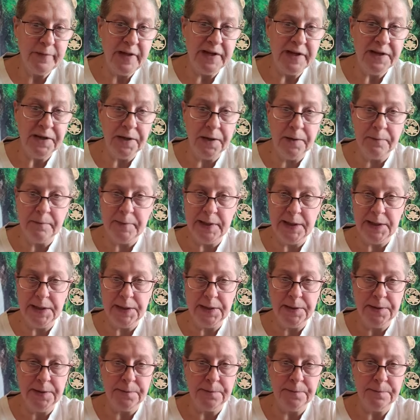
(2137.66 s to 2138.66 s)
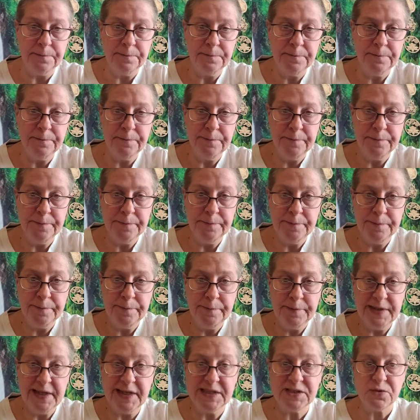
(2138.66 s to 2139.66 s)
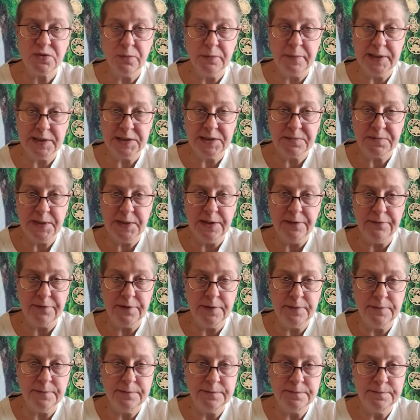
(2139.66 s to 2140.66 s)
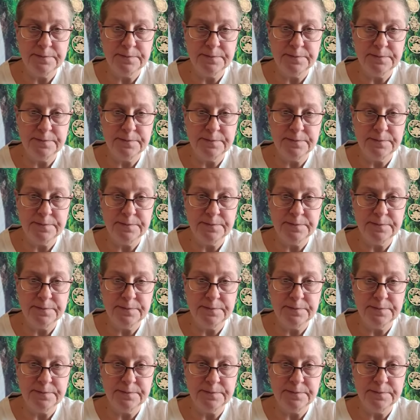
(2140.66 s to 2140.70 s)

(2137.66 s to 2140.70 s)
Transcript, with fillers: And not many do. That's what makes me different.